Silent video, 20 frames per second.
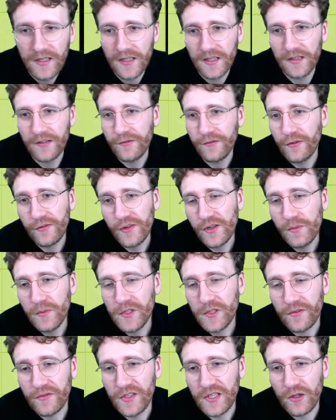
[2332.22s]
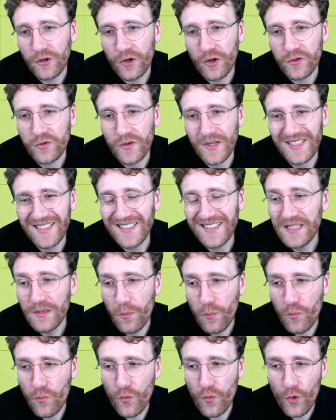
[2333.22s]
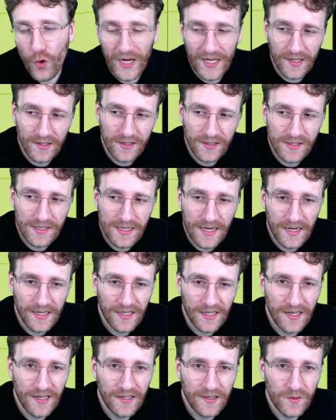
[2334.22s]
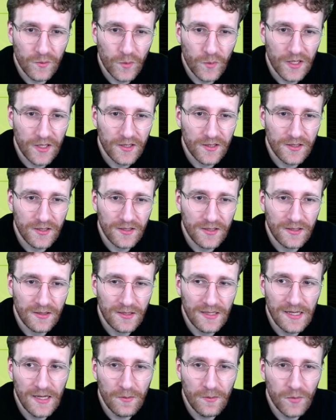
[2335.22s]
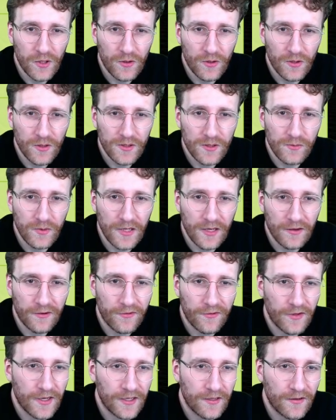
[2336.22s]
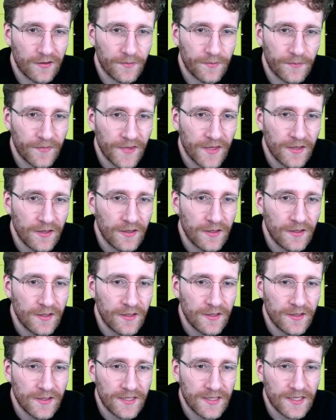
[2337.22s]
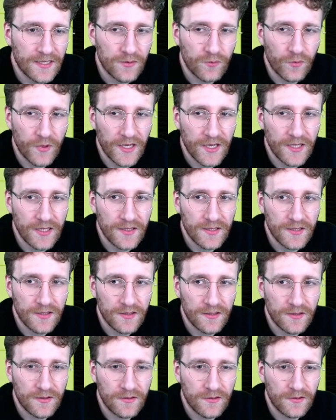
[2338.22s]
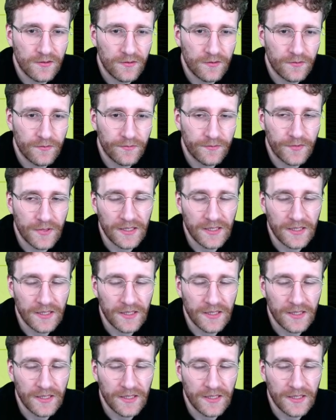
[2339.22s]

Fulfillment of the contract, it's a break in the starting hand, but here because we have like 6 ways, like